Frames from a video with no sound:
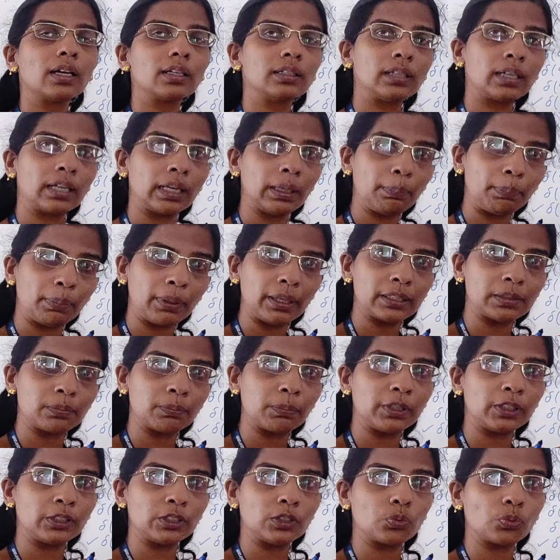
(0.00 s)

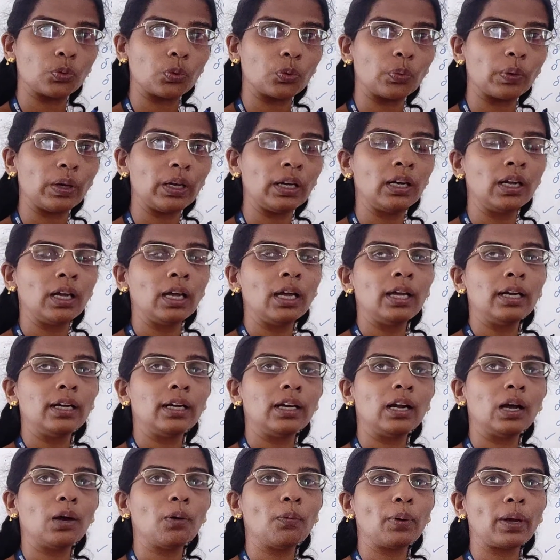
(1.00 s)
Replacement is over.
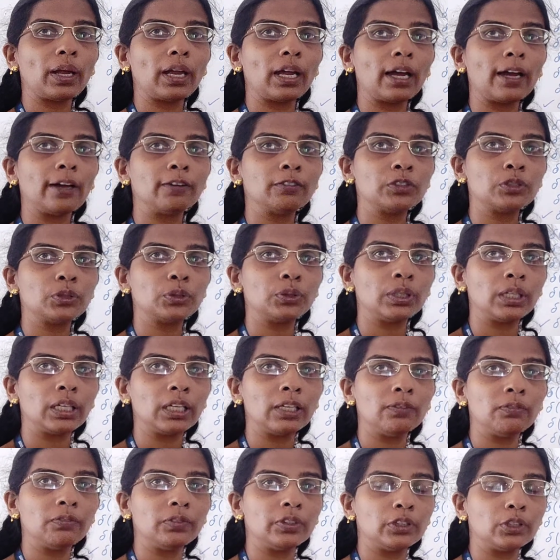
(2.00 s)
Now I have to
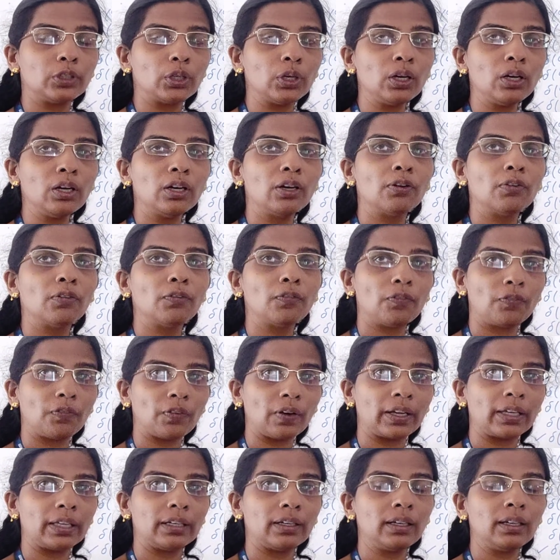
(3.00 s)
deal with your
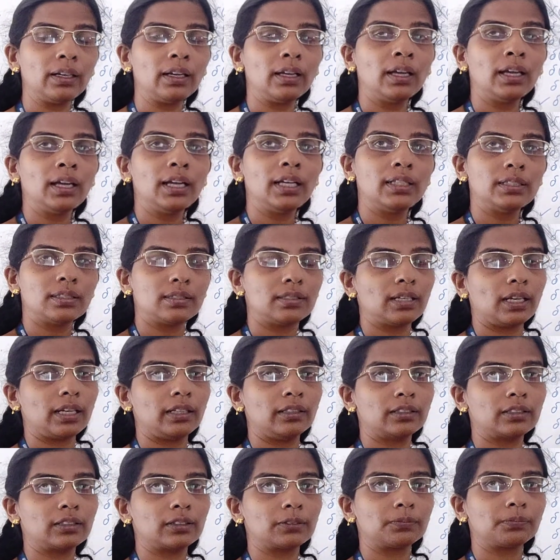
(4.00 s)
final
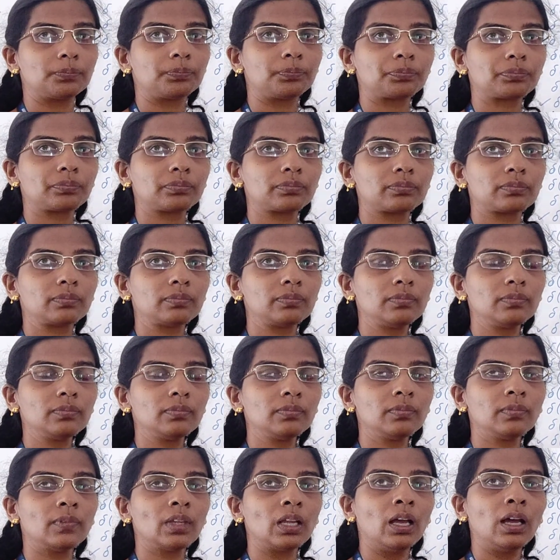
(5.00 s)
state.
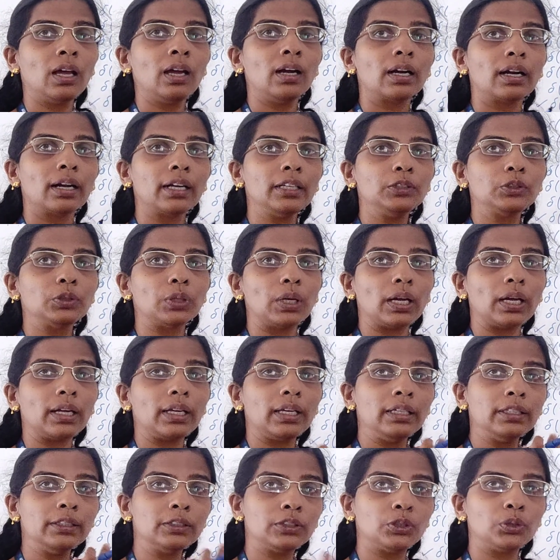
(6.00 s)
Right?
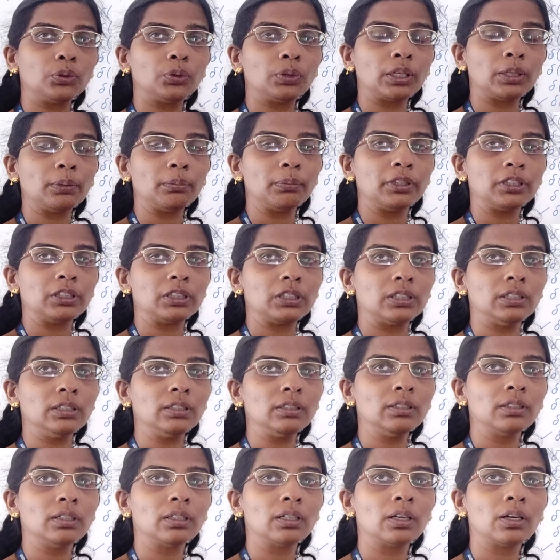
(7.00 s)
In Turing machine,
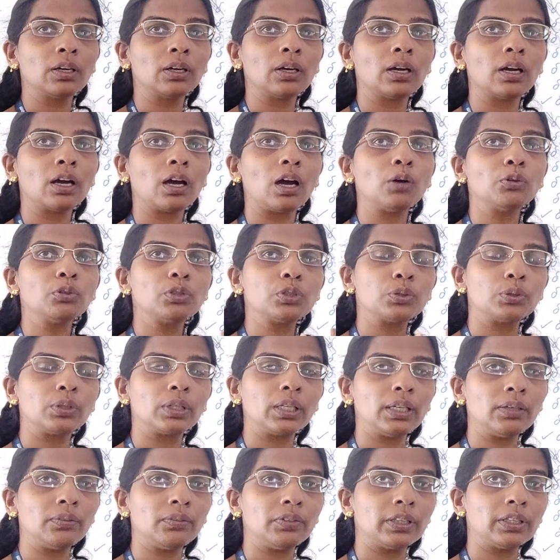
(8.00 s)
how to
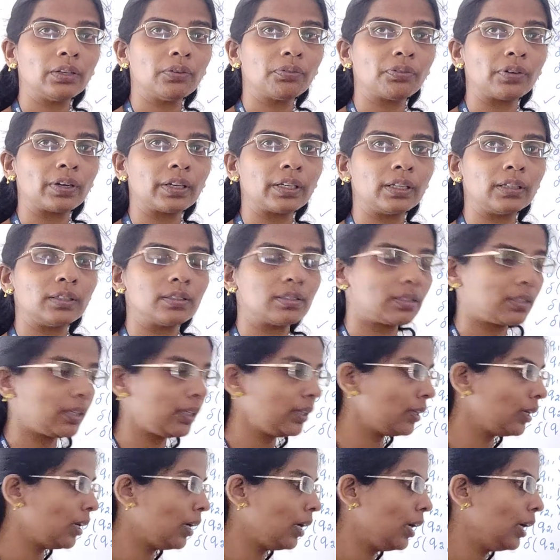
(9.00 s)
deal with the final
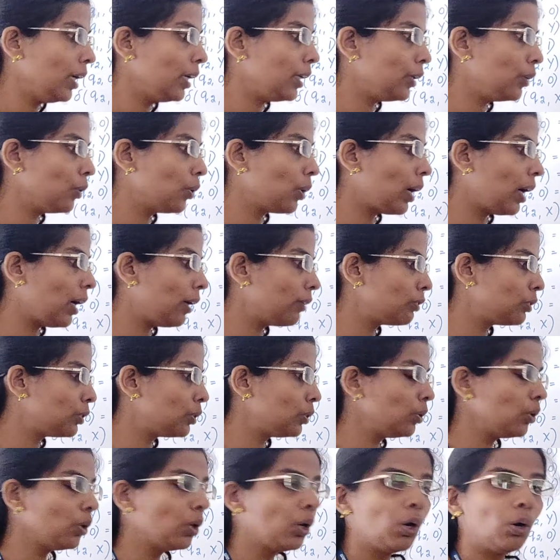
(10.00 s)
state? You have
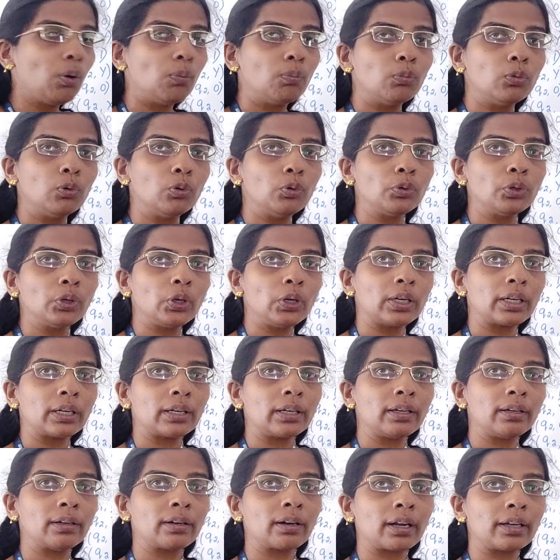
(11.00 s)
to move your
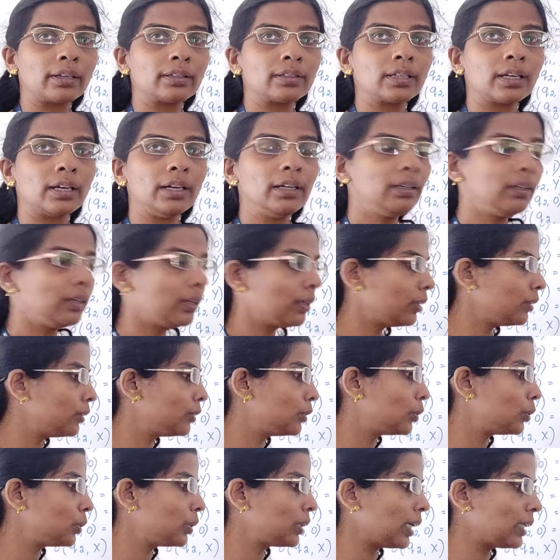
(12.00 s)
read write
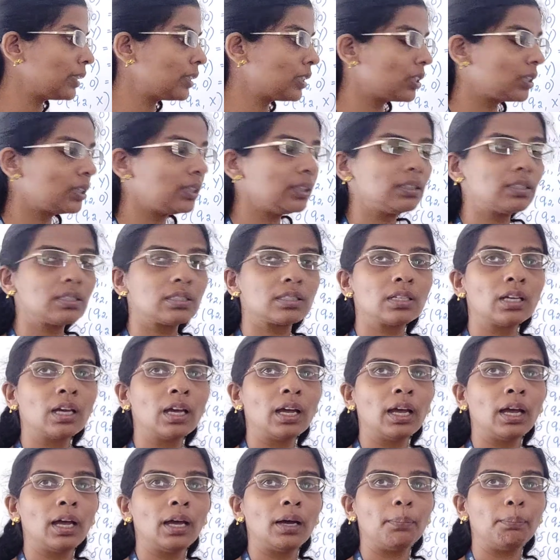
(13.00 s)
head to touch
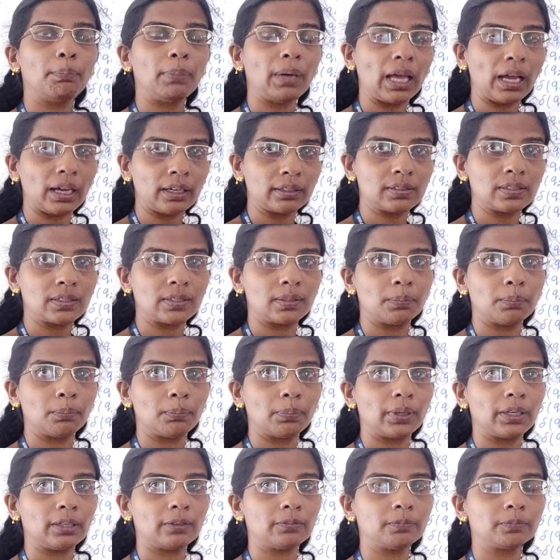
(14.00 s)
this blank
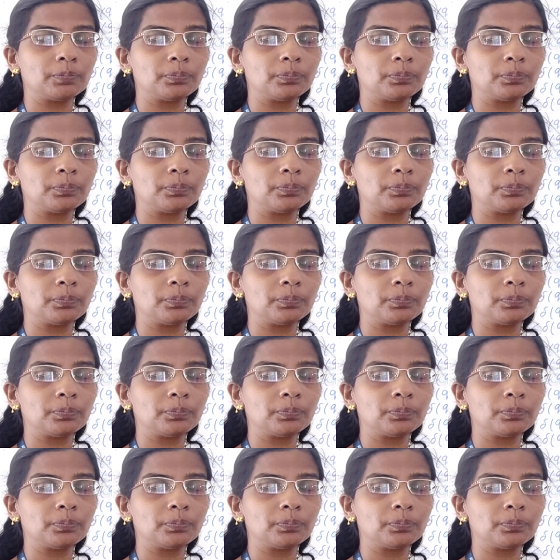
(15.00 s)
symbol.